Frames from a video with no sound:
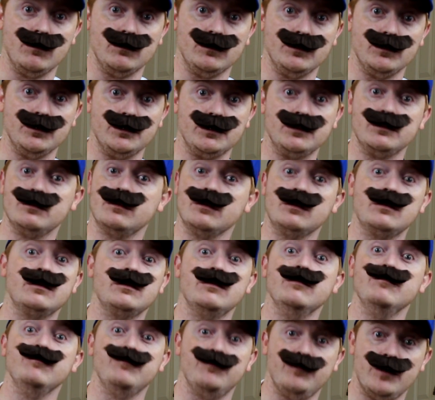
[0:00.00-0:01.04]
league, the
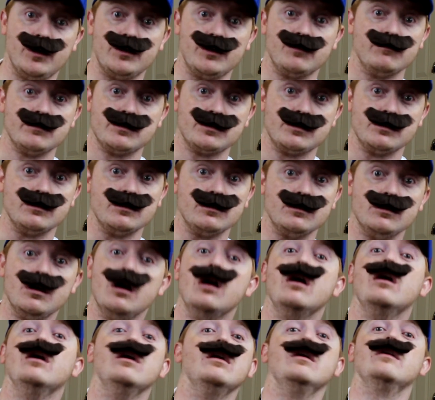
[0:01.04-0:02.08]
Confederacy
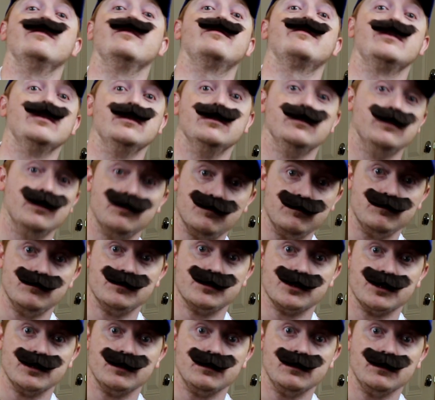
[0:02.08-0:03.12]
of
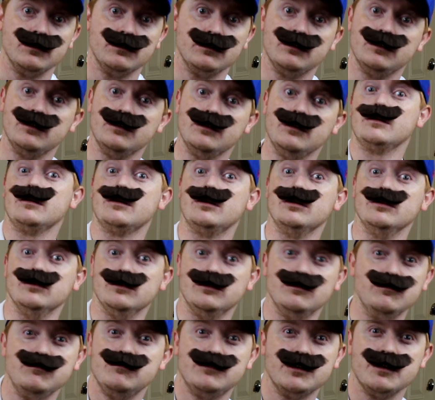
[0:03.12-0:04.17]
Collusion.
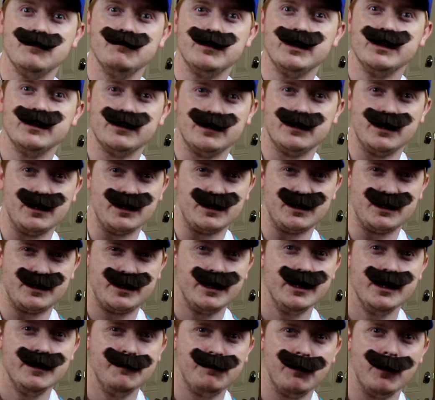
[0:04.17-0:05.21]
Collusion being a
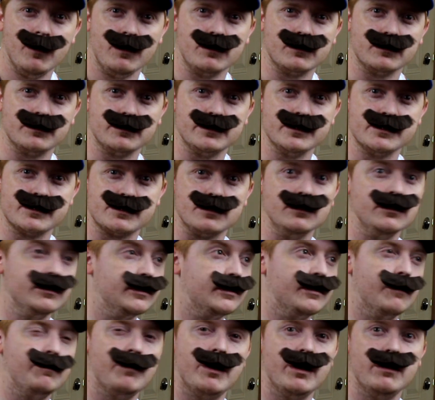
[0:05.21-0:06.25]
key part of this league,
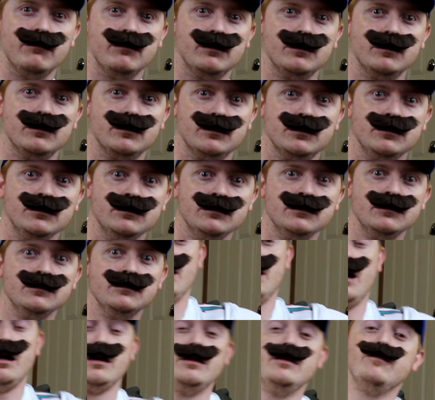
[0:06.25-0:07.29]
apparently.
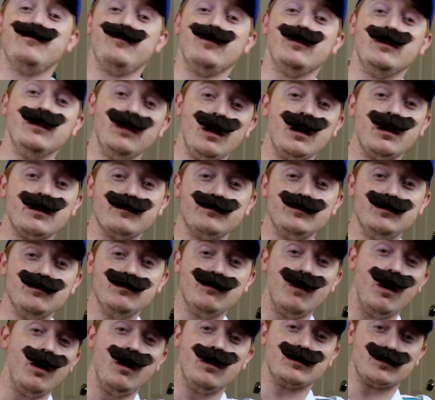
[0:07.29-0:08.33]
And if a lot of you
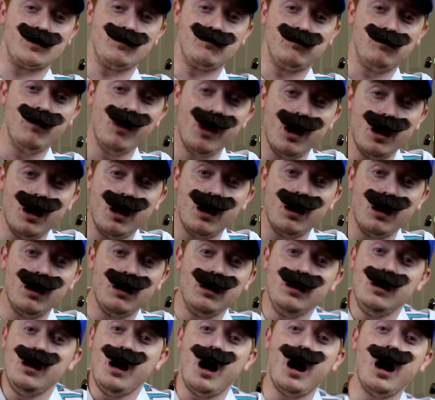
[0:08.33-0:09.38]
aren't aware,
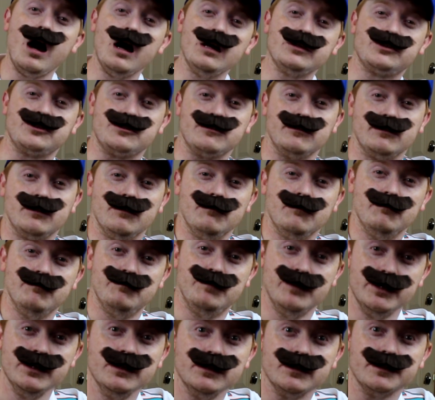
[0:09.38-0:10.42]
I should have
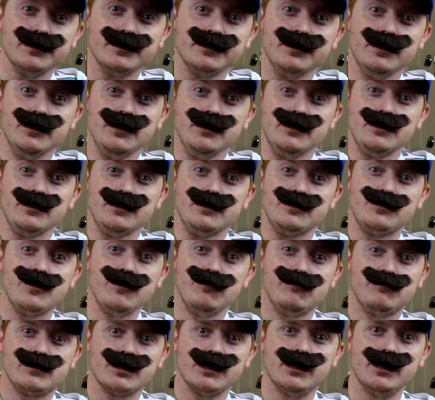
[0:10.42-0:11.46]
been
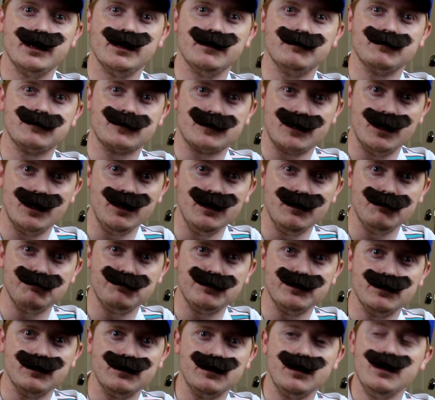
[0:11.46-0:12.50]
2-time
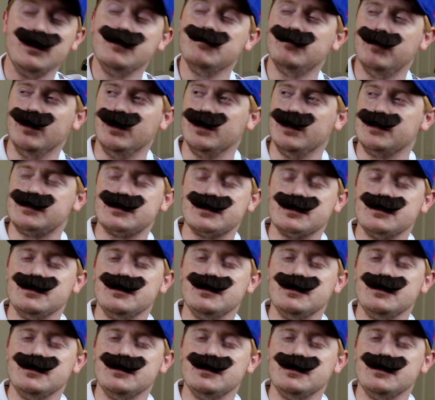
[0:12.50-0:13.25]
champion, but,